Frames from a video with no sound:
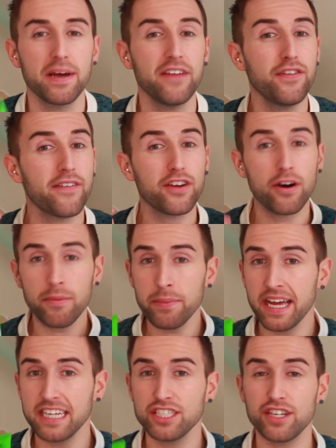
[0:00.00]
But if you have
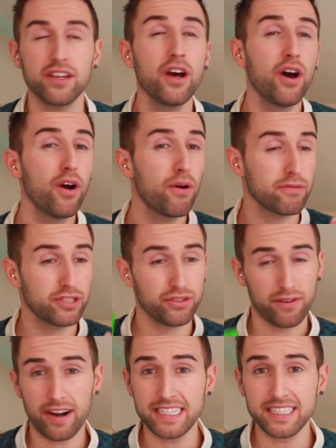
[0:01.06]
combination or
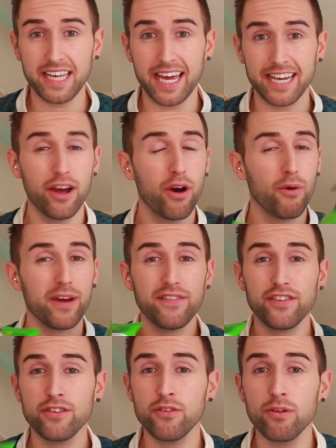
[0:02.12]
dry skin or
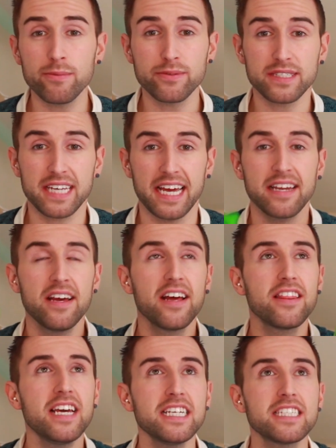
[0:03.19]
even normal skin,
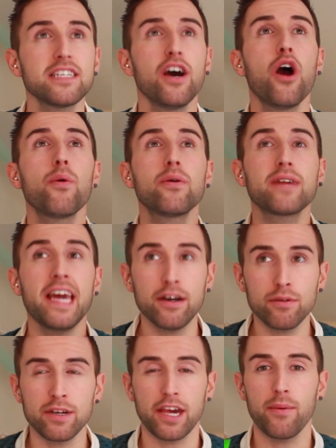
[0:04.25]
this will
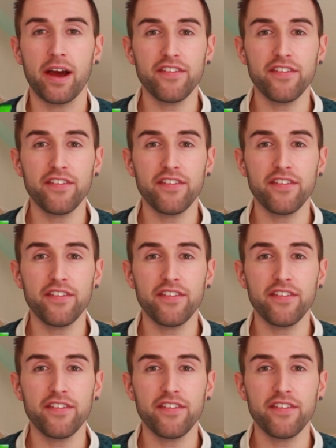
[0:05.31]
kill you.